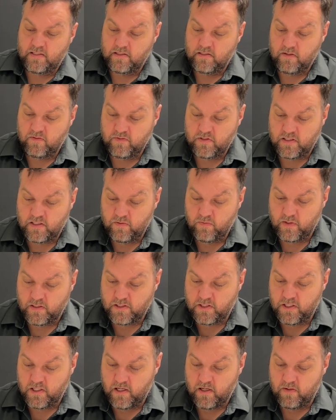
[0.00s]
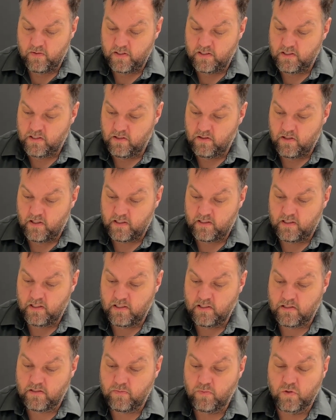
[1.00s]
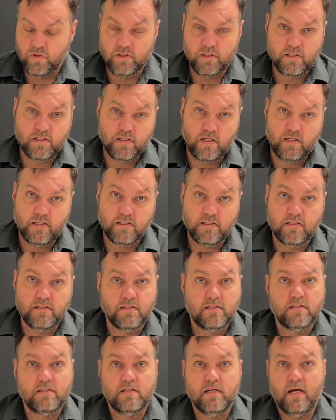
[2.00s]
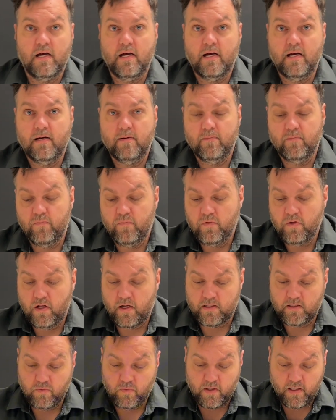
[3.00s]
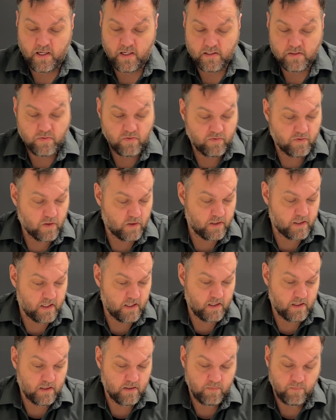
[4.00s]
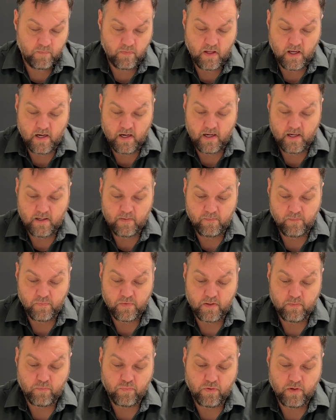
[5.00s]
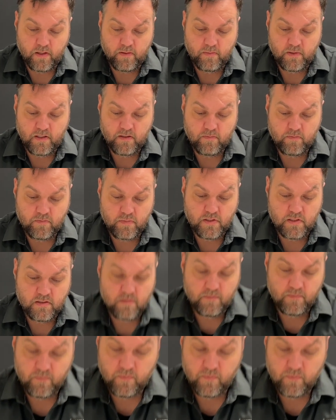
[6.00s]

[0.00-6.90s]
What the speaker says: is obviously once you go into like these smaller sizes, like the 1 ounce we've got here, the premiums,